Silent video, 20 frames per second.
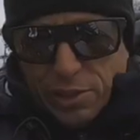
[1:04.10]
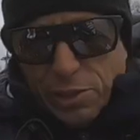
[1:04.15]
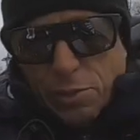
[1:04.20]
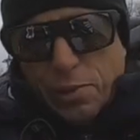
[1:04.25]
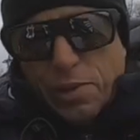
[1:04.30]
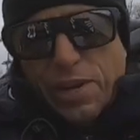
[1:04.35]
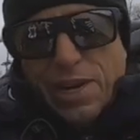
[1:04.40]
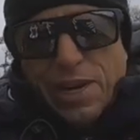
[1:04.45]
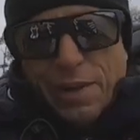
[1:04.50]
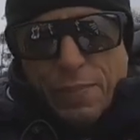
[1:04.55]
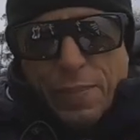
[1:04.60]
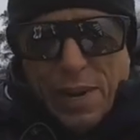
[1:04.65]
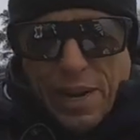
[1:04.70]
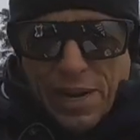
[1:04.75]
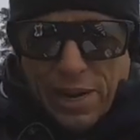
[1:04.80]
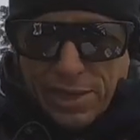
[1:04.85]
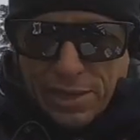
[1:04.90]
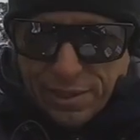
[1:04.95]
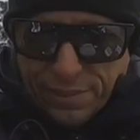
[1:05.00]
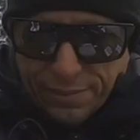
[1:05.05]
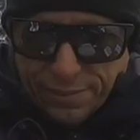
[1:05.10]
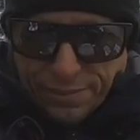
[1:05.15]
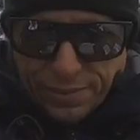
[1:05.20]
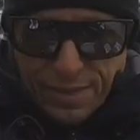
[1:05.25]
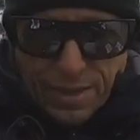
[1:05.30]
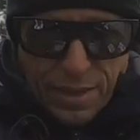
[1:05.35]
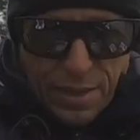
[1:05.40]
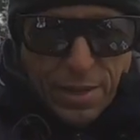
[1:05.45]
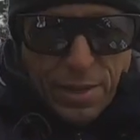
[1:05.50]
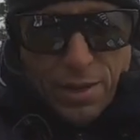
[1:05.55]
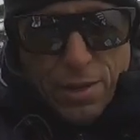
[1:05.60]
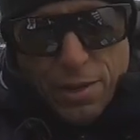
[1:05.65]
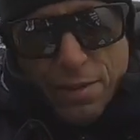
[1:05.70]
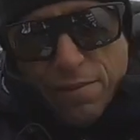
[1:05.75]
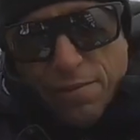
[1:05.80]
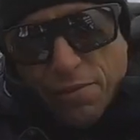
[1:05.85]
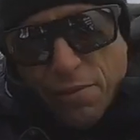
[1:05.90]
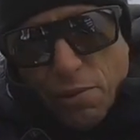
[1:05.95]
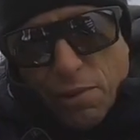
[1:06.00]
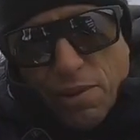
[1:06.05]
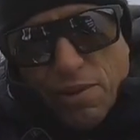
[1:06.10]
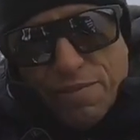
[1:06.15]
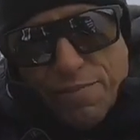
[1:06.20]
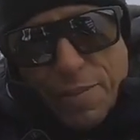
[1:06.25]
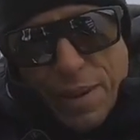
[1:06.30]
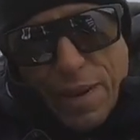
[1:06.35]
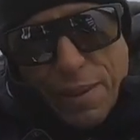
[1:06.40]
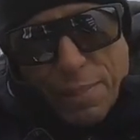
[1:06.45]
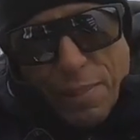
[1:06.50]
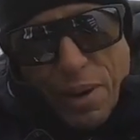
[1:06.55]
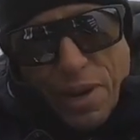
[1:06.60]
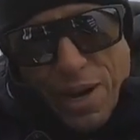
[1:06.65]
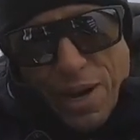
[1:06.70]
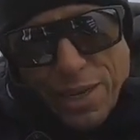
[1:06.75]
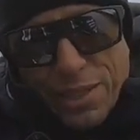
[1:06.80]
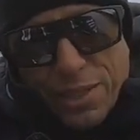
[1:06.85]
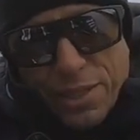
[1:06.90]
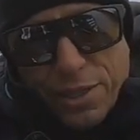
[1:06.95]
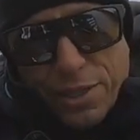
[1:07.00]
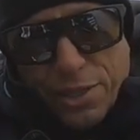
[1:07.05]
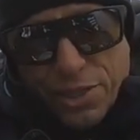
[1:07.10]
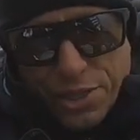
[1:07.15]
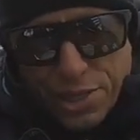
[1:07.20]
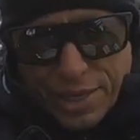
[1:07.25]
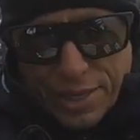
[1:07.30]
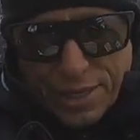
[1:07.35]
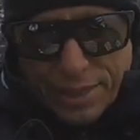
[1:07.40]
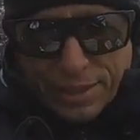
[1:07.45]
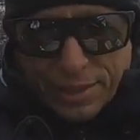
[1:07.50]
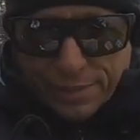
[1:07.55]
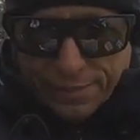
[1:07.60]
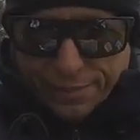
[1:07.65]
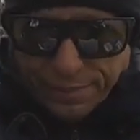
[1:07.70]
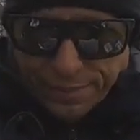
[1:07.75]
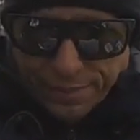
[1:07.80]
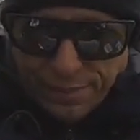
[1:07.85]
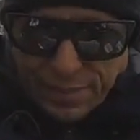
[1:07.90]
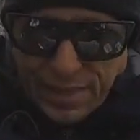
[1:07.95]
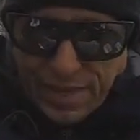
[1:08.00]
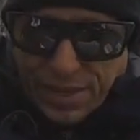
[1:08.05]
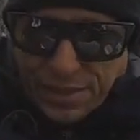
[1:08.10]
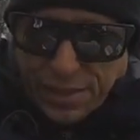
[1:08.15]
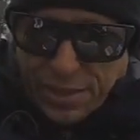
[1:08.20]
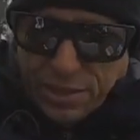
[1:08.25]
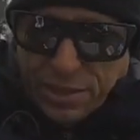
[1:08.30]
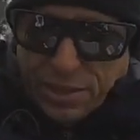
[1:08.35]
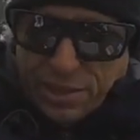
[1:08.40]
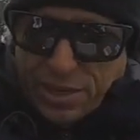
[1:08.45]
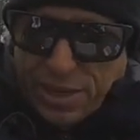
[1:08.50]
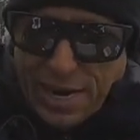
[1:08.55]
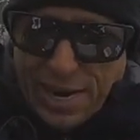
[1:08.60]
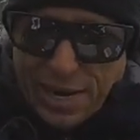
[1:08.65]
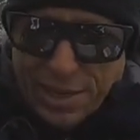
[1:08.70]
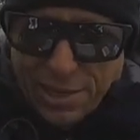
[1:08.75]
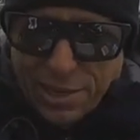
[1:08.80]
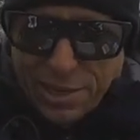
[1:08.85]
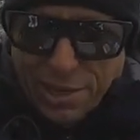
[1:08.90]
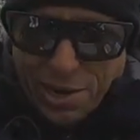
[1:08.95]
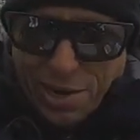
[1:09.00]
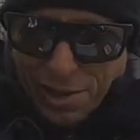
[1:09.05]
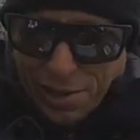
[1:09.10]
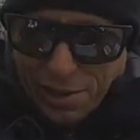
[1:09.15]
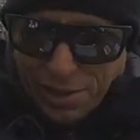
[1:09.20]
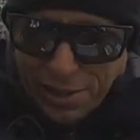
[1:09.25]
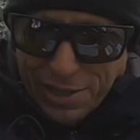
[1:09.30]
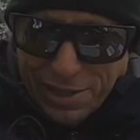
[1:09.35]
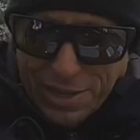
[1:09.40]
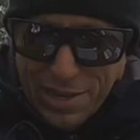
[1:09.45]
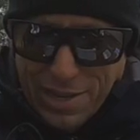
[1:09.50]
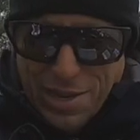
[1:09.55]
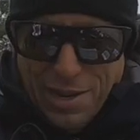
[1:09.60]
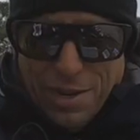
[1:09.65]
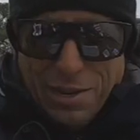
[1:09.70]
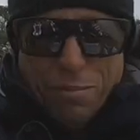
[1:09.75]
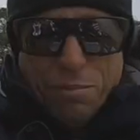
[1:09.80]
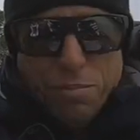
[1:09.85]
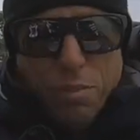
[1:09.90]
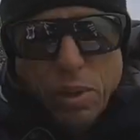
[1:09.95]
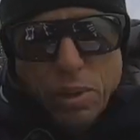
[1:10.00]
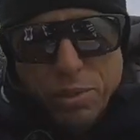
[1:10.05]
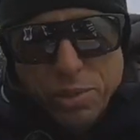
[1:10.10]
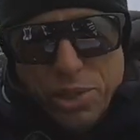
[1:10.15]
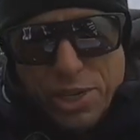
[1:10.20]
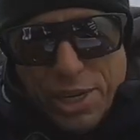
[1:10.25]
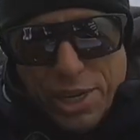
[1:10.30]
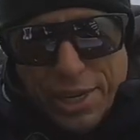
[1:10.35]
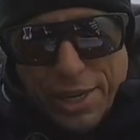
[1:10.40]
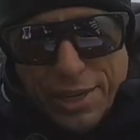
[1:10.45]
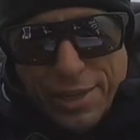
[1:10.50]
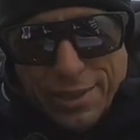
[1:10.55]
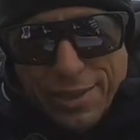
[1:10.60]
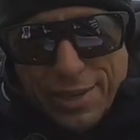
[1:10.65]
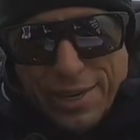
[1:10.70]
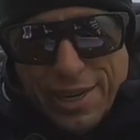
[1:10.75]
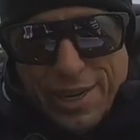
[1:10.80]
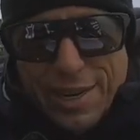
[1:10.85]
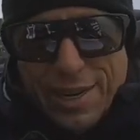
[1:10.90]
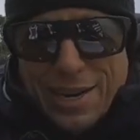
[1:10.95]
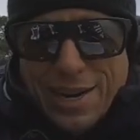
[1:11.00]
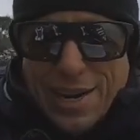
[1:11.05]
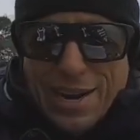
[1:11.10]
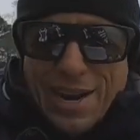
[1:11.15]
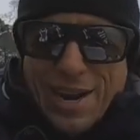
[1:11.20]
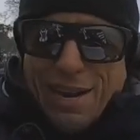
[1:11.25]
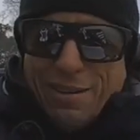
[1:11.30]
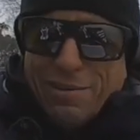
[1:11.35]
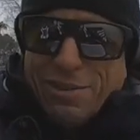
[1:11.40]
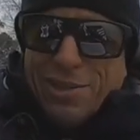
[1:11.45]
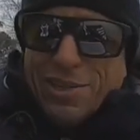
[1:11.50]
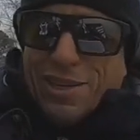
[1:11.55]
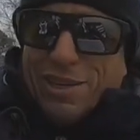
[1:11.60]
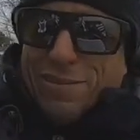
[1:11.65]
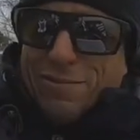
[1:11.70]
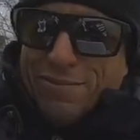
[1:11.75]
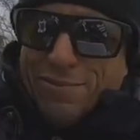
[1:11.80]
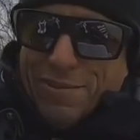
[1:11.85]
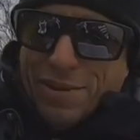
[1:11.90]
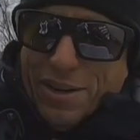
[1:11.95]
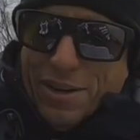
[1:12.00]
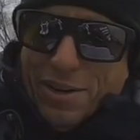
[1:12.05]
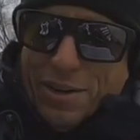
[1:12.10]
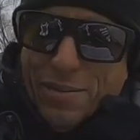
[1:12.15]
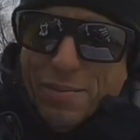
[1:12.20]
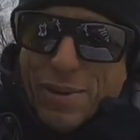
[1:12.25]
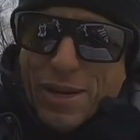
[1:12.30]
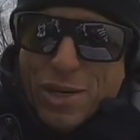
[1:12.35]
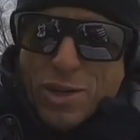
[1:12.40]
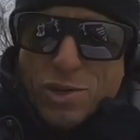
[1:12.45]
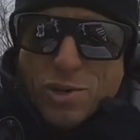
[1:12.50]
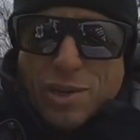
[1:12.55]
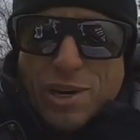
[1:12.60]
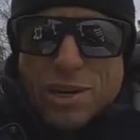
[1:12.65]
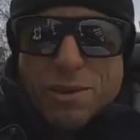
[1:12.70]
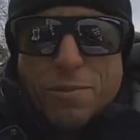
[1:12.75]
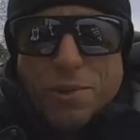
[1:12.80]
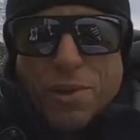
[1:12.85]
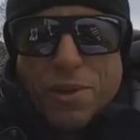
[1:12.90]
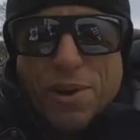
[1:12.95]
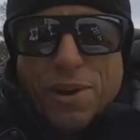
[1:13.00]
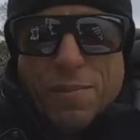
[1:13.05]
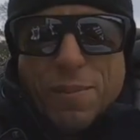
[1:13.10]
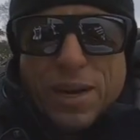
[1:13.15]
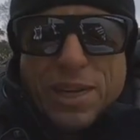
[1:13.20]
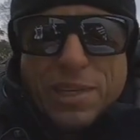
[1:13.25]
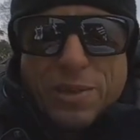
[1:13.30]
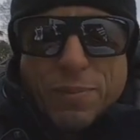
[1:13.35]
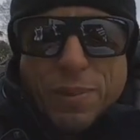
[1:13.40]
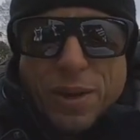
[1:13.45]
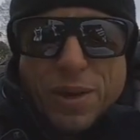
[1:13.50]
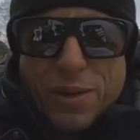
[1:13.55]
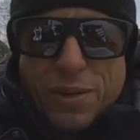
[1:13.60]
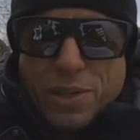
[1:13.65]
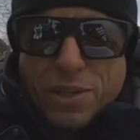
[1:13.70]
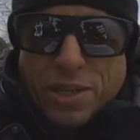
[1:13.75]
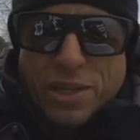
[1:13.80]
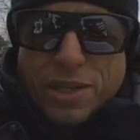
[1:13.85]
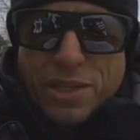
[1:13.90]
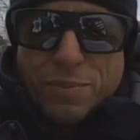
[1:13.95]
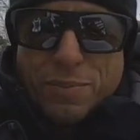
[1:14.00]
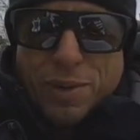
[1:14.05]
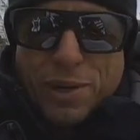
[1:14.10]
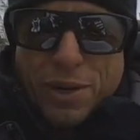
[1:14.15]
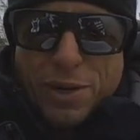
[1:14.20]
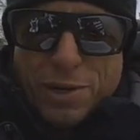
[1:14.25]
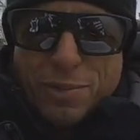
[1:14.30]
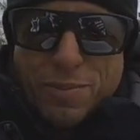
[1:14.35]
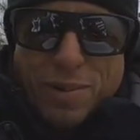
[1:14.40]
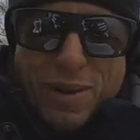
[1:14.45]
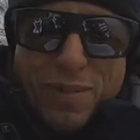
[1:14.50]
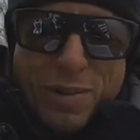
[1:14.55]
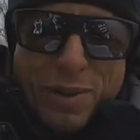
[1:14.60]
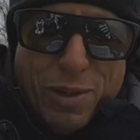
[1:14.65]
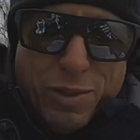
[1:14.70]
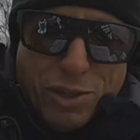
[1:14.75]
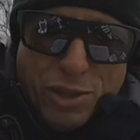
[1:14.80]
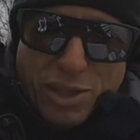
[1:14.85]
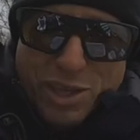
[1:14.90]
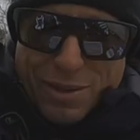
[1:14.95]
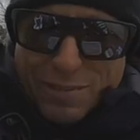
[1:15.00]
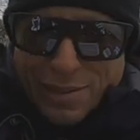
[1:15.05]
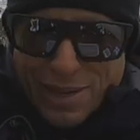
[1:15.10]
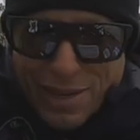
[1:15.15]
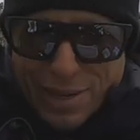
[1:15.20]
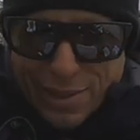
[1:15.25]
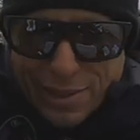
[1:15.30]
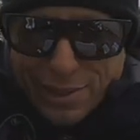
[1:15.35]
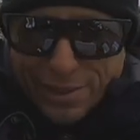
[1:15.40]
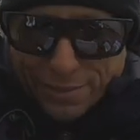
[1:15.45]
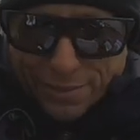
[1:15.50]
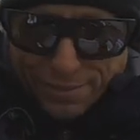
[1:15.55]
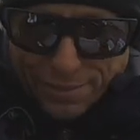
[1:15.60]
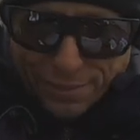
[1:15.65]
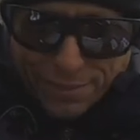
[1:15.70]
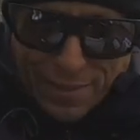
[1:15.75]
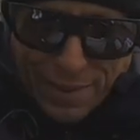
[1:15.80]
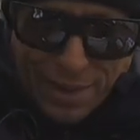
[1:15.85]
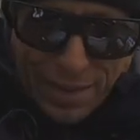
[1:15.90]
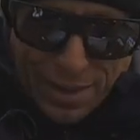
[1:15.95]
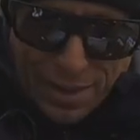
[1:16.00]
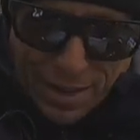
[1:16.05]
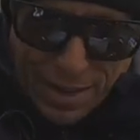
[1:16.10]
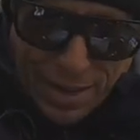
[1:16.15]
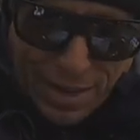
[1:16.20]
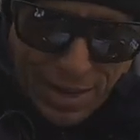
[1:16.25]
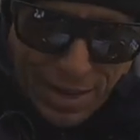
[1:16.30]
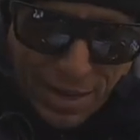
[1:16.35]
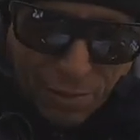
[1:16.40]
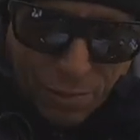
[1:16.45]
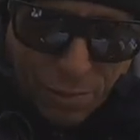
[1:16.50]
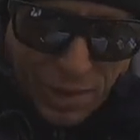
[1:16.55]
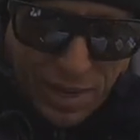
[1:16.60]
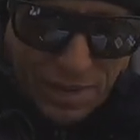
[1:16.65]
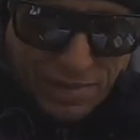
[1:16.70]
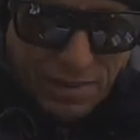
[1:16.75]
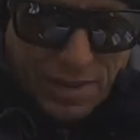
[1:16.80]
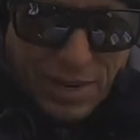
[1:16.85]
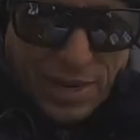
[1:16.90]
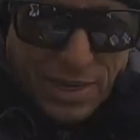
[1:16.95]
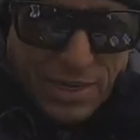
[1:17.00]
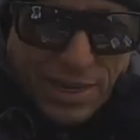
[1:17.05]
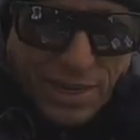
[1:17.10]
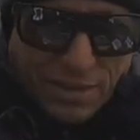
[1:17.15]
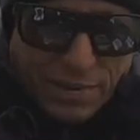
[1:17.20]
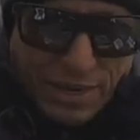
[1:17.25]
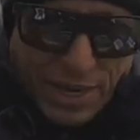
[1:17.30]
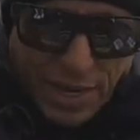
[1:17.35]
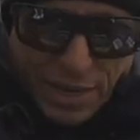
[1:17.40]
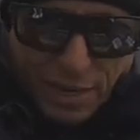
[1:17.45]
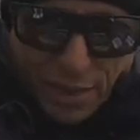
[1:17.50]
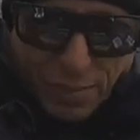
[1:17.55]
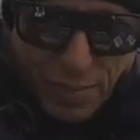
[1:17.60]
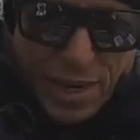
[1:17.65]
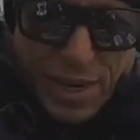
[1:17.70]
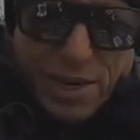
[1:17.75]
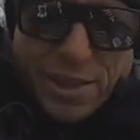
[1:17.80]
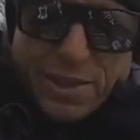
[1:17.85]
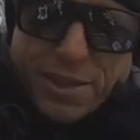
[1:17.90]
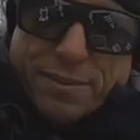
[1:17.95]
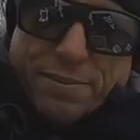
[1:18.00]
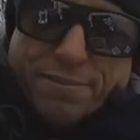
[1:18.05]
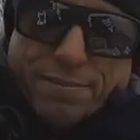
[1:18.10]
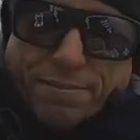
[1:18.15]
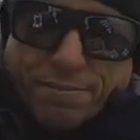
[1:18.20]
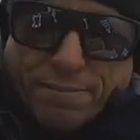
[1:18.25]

a lure lock box, full of my Boss jigs. Now this is, I actually call it boat jig. I have stuff, in my truck with all my spare jigs, but here's my boat jig box. And what I've done is I've taken a box